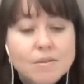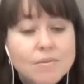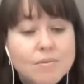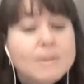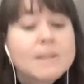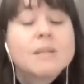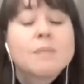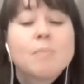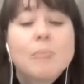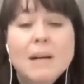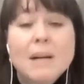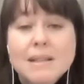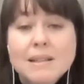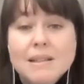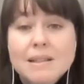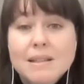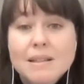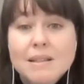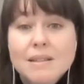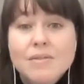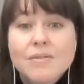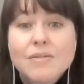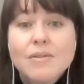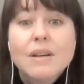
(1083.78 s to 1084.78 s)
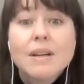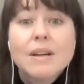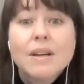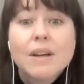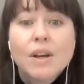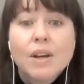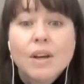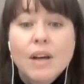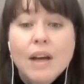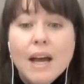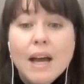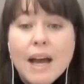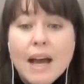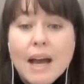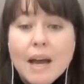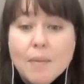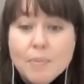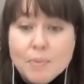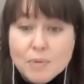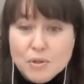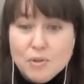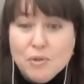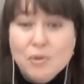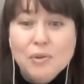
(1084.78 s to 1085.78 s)
responsive
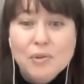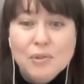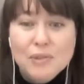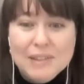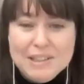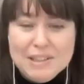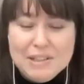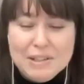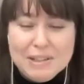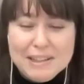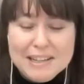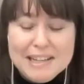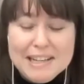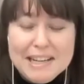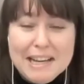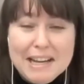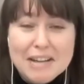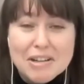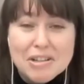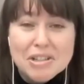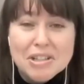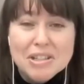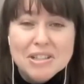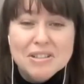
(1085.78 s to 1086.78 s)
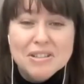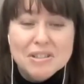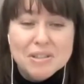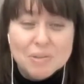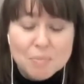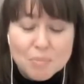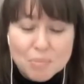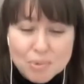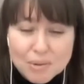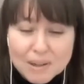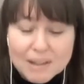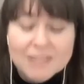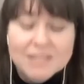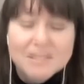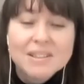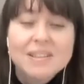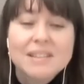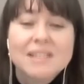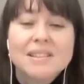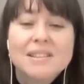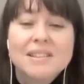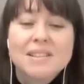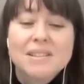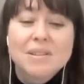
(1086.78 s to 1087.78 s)
absolutely to connection, to
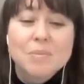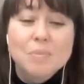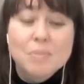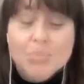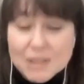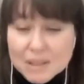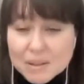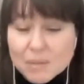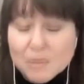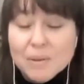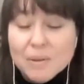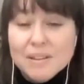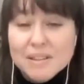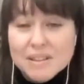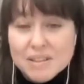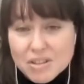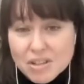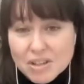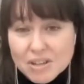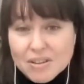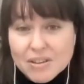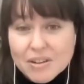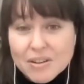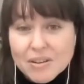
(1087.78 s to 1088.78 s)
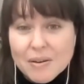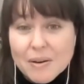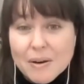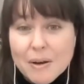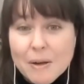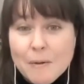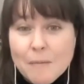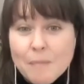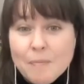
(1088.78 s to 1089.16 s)
presence, to being with each other.